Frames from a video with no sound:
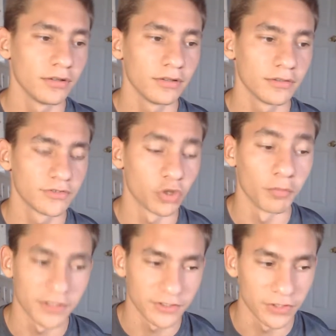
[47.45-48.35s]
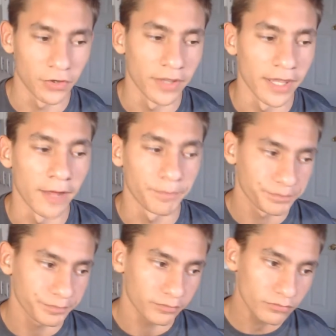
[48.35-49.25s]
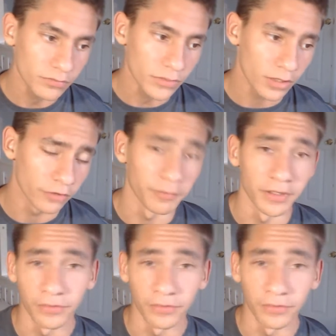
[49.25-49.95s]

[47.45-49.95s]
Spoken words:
so much so that there have been